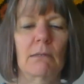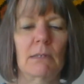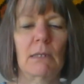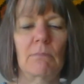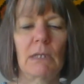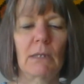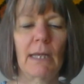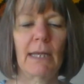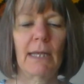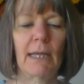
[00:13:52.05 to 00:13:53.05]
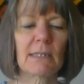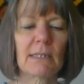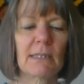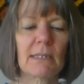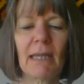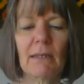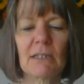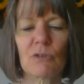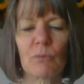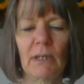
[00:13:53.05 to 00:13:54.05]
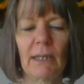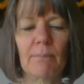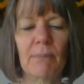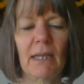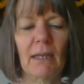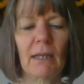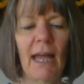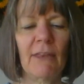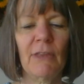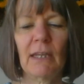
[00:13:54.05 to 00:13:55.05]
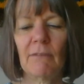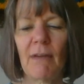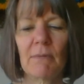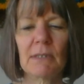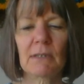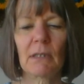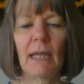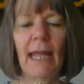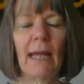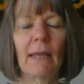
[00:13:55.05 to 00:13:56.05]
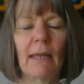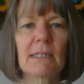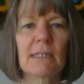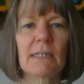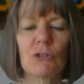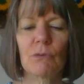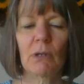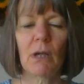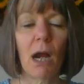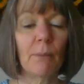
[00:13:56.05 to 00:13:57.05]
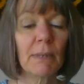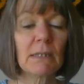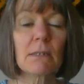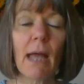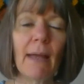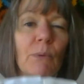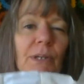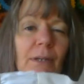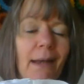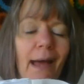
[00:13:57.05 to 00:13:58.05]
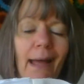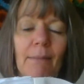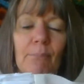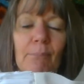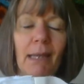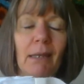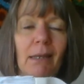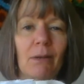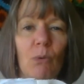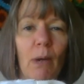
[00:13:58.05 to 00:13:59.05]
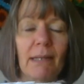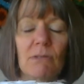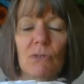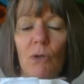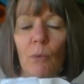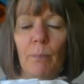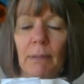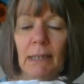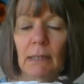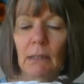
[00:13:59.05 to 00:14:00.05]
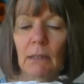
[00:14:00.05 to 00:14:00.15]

something like this. And I made this really big. I think if I was going to add this into a garment, I would not make it quite so big.